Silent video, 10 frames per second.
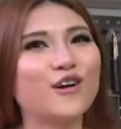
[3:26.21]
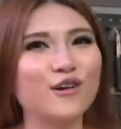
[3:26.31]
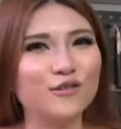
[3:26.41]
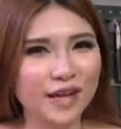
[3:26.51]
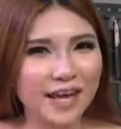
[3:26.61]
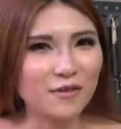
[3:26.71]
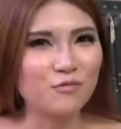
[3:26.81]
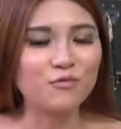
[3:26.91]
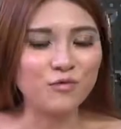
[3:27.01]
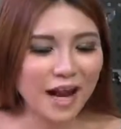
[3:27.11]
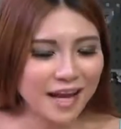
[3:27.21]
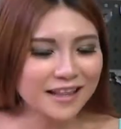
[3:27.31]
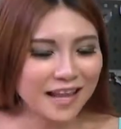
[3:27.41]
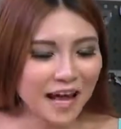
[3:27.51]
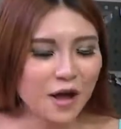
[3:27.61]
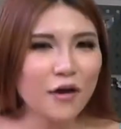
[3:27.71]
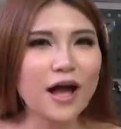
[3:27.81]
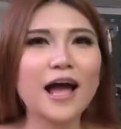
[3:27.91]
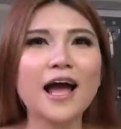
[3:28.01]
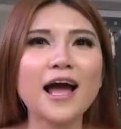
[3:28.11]
Okay, right now,
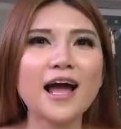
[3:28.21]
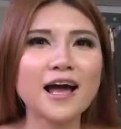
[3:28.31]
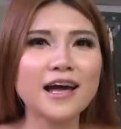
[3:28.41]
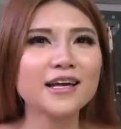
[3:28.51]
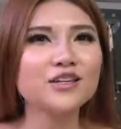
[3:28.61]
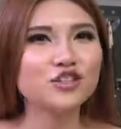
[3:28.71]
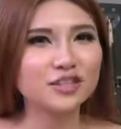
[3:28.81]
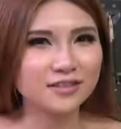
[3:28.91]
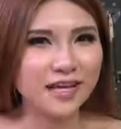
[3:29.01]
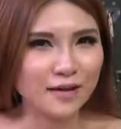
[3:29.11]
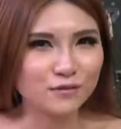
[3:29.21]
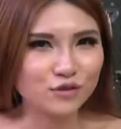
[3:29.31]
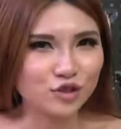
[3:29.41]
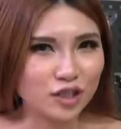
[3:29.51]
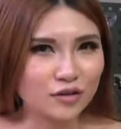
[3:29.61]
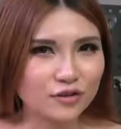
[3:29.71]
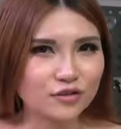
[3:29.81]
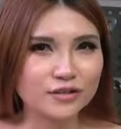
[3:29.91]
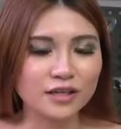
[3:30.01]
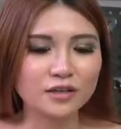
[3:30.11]
I just have to solder
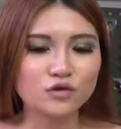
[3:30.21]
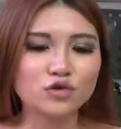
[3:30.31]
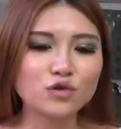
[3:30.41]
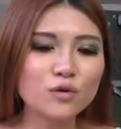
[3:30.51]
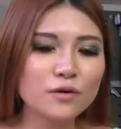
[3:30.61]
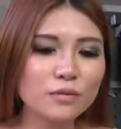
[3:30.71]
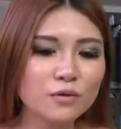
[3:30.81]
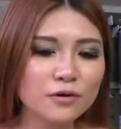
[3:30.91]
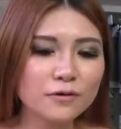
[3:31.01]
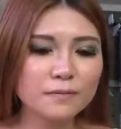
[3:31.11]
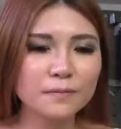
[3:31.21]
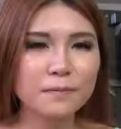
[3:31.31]
the controller board